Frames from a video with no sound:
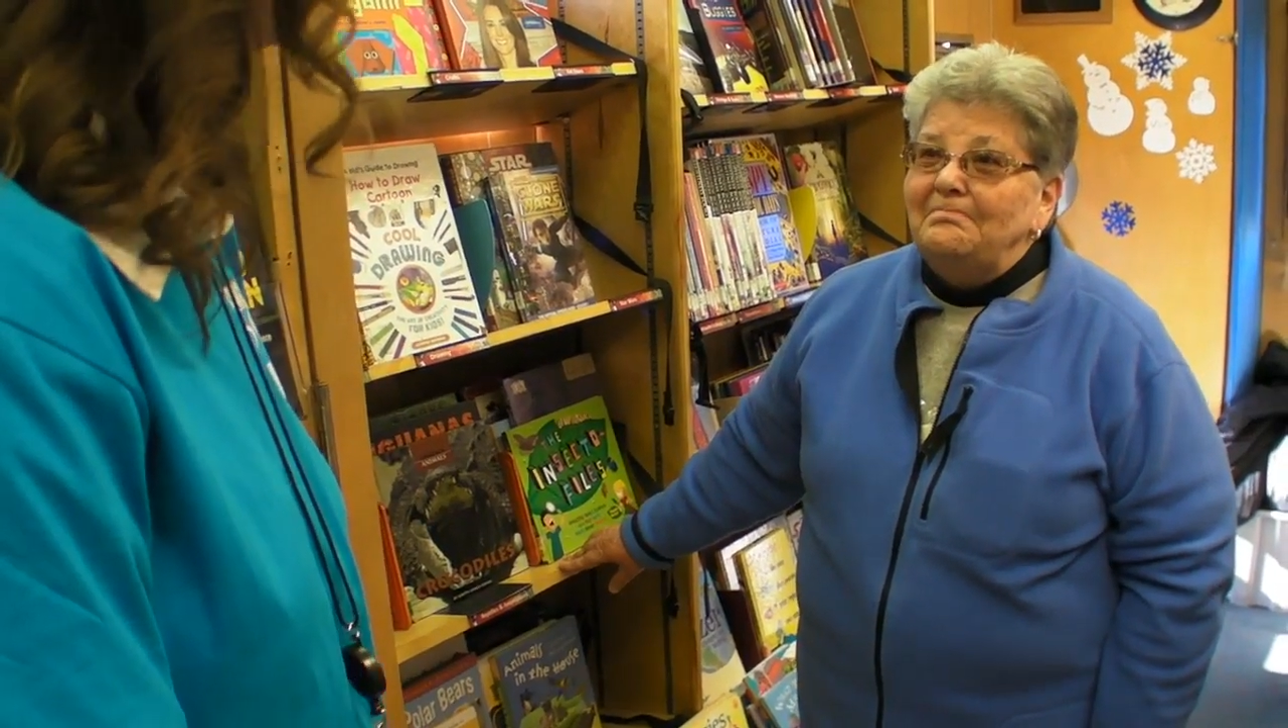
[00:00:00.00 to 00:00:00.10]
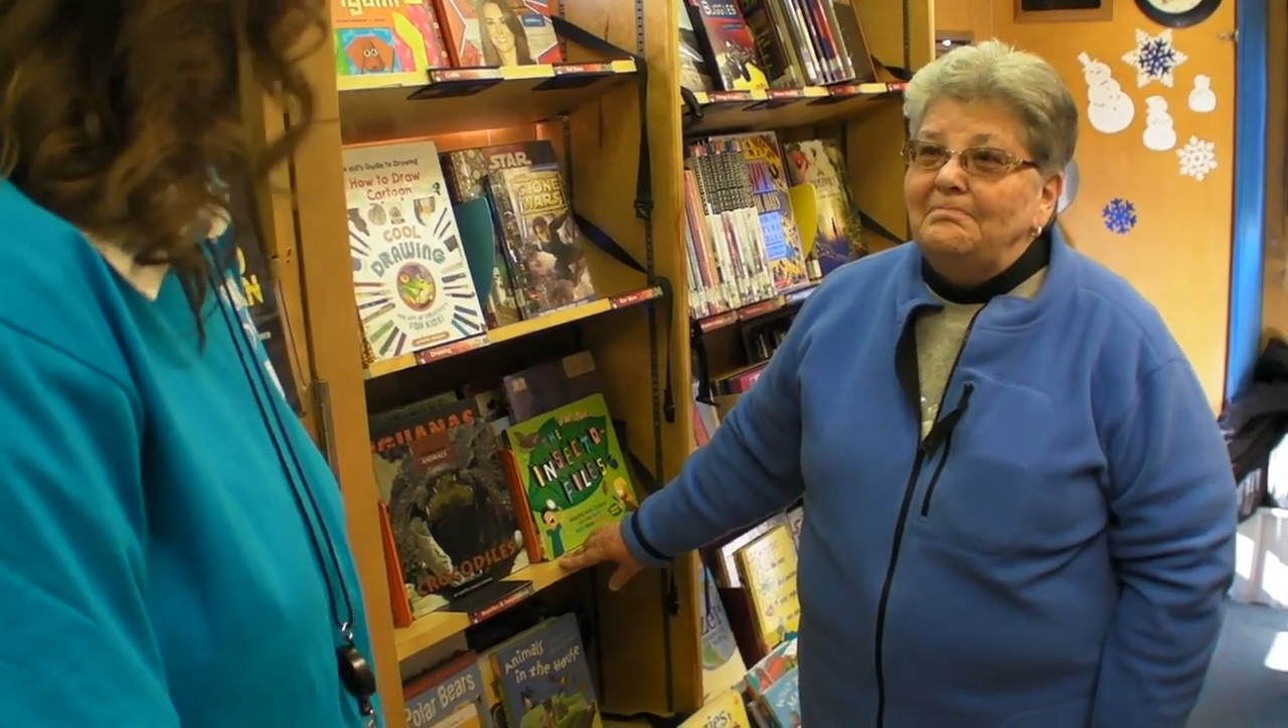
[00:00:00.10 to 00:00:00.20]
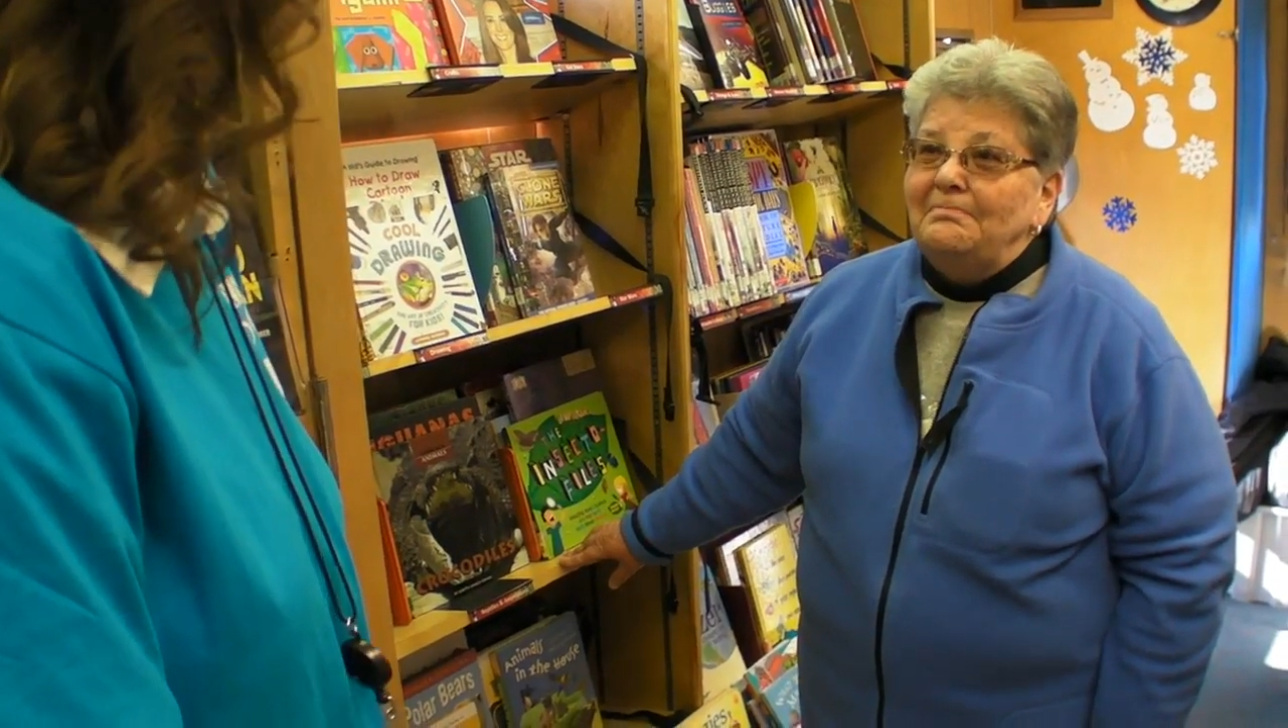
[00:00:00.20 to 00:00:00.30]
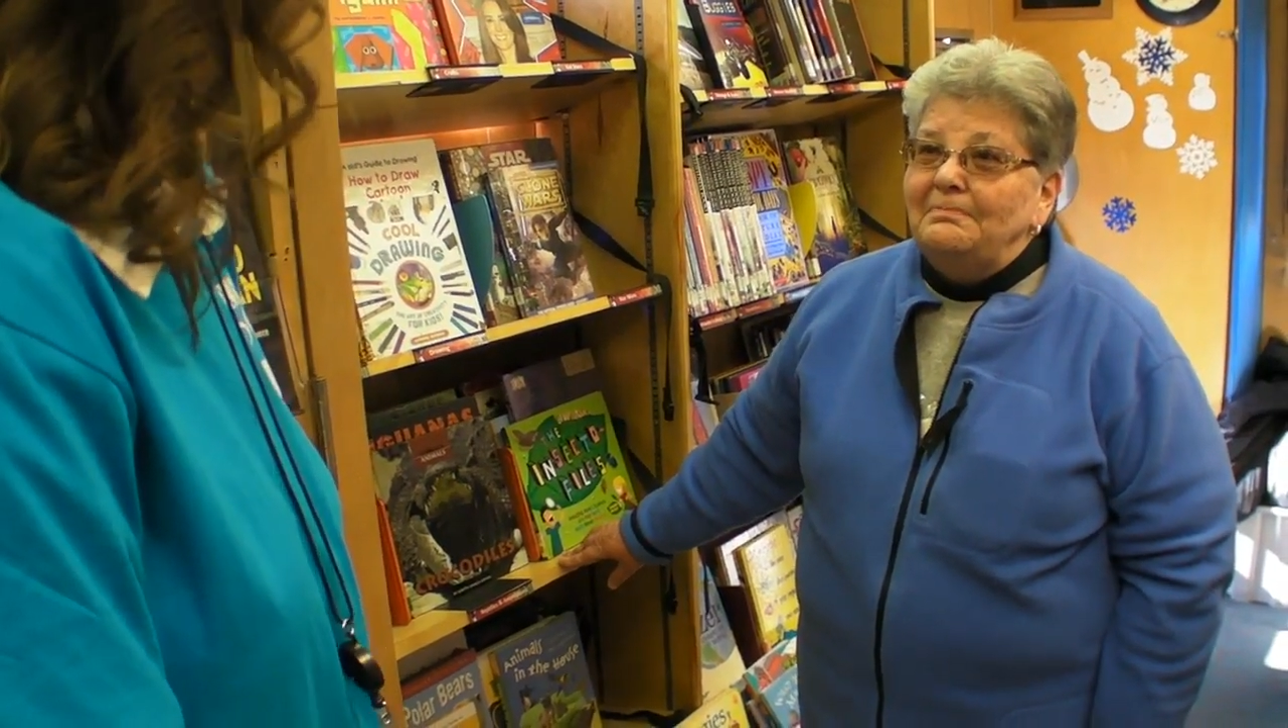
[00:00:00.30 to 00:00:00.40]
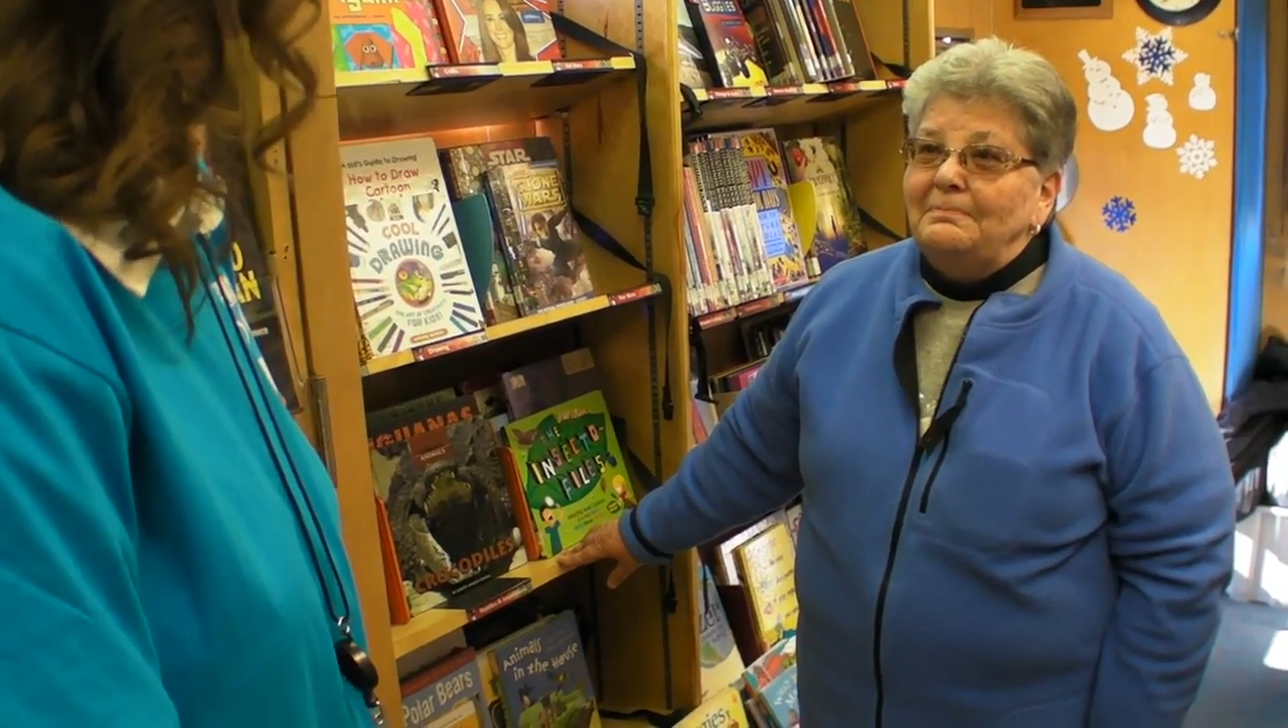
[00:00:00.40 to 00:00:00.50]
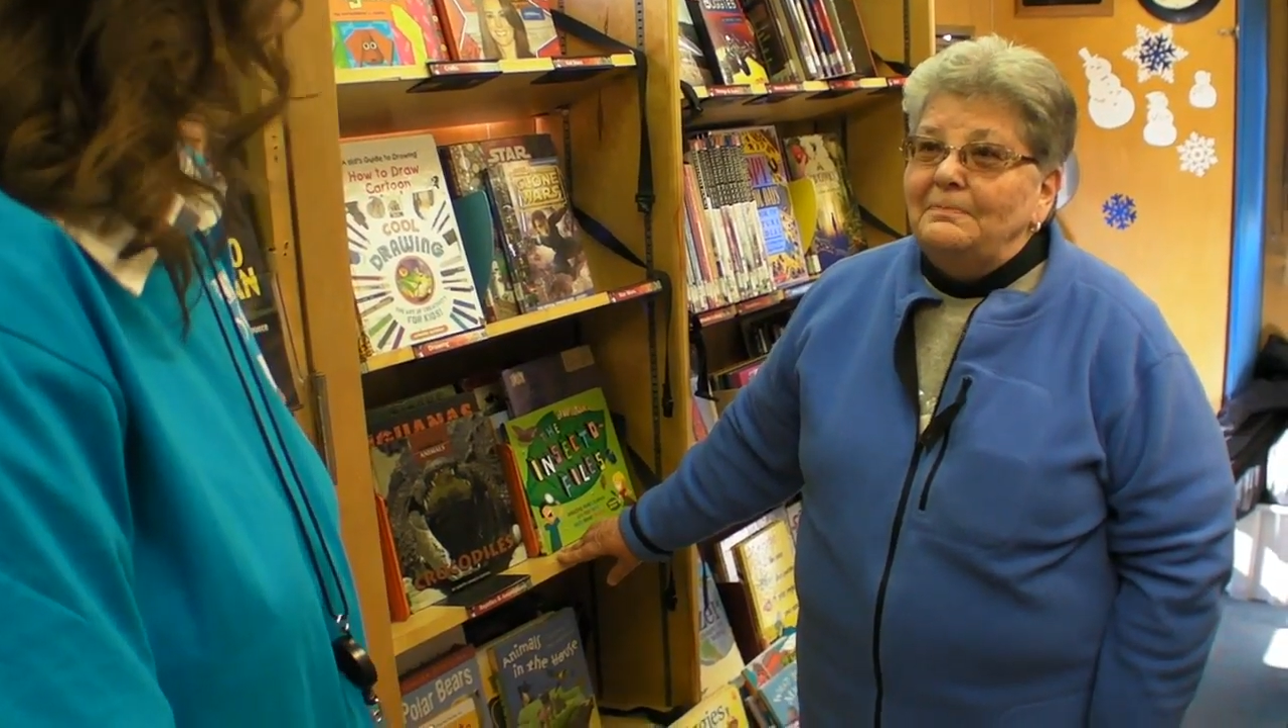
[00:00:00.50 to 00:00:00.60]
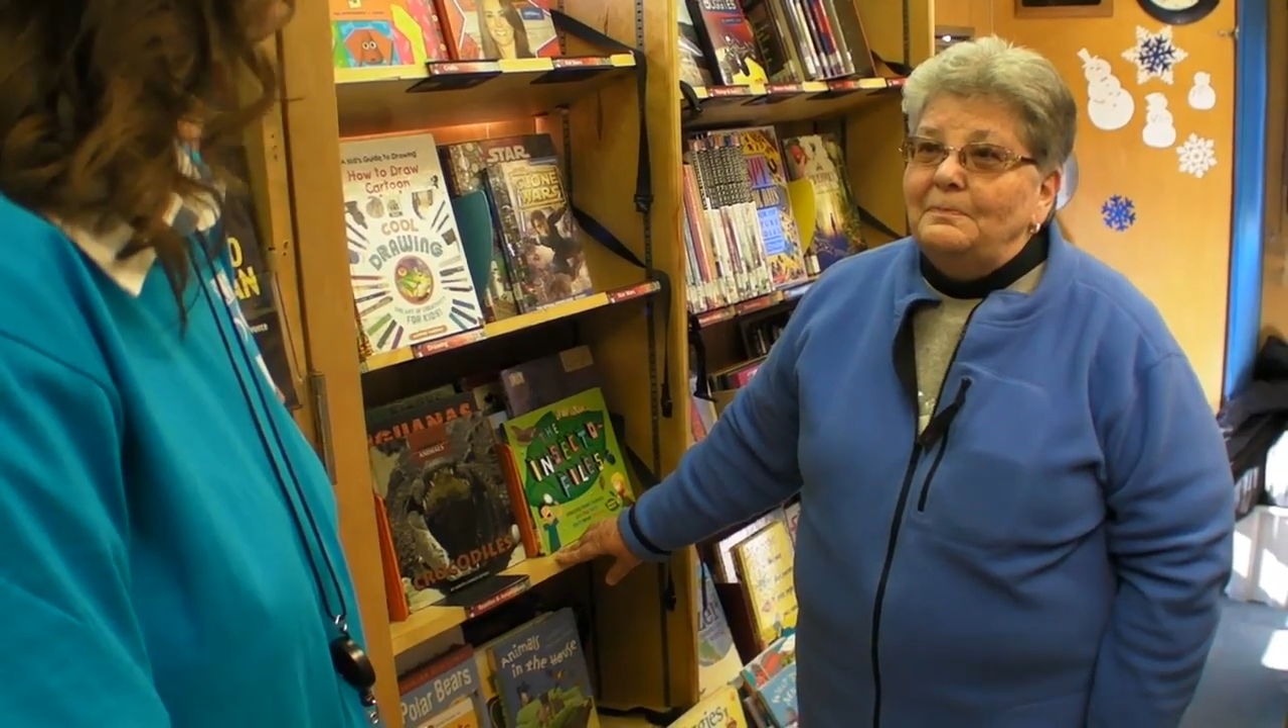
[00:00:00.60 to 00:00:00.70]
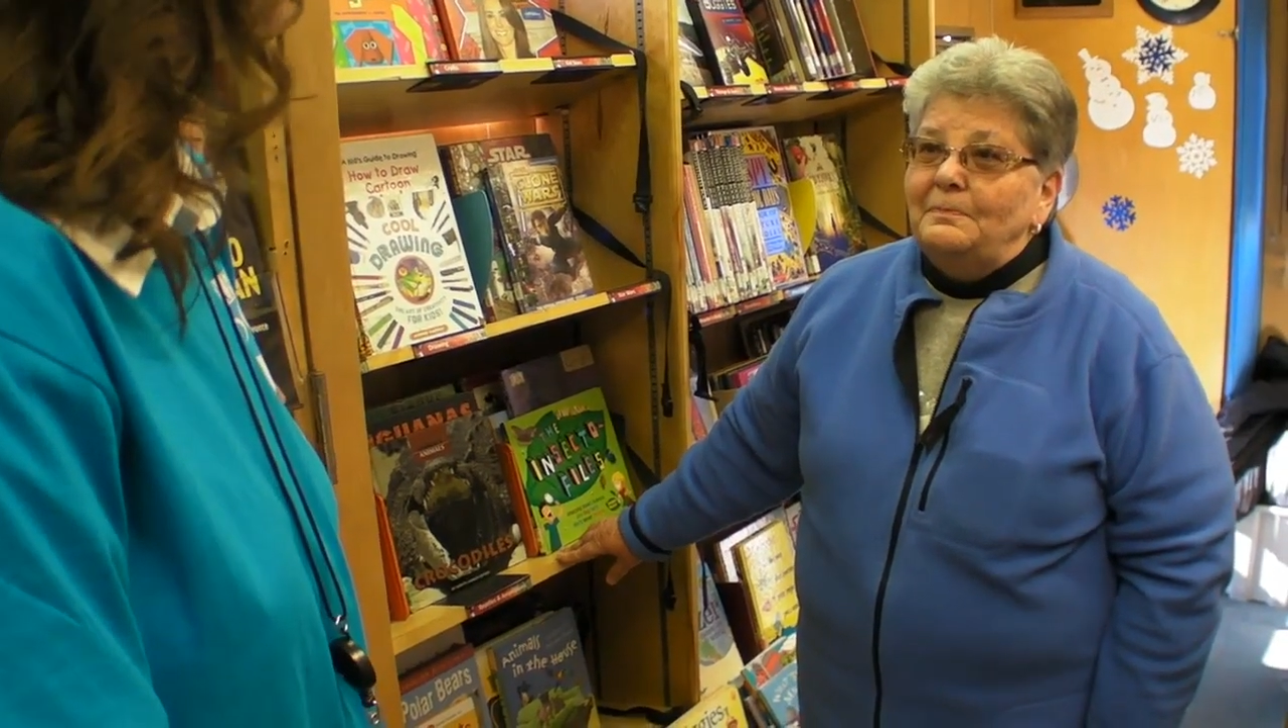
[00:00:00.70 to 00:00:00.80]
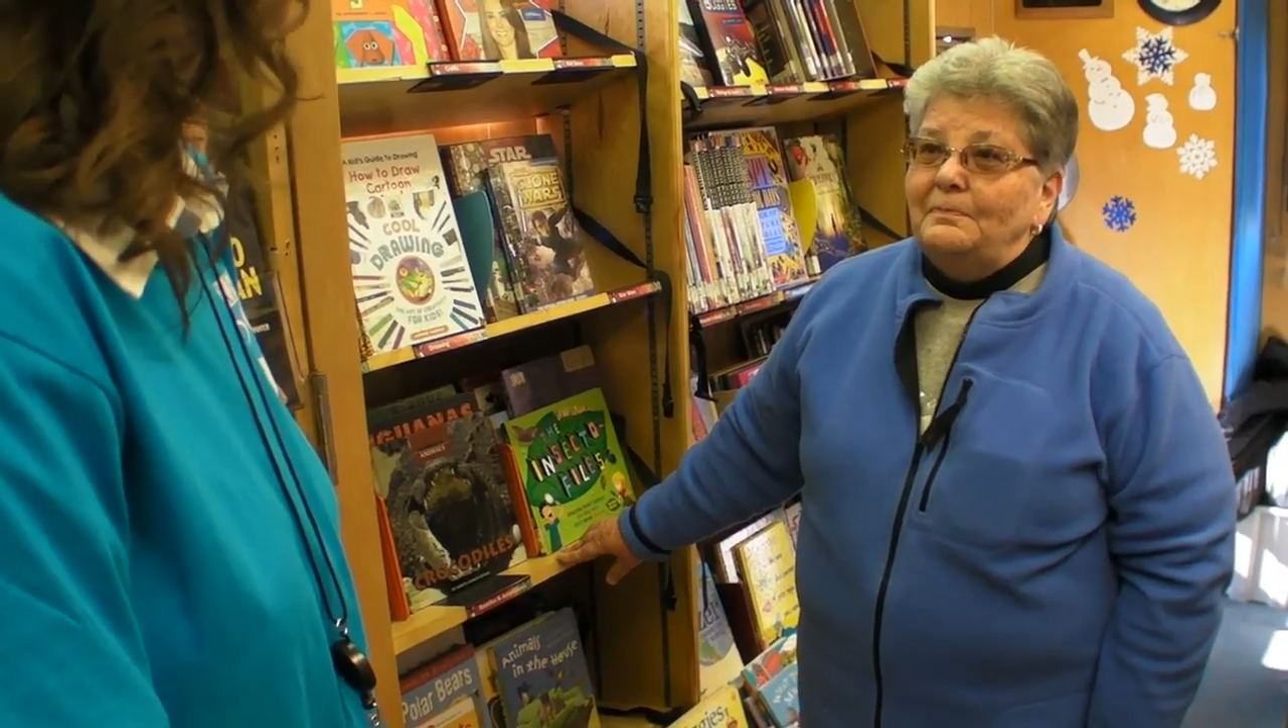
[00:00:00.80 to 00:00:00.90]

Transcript: brings you on?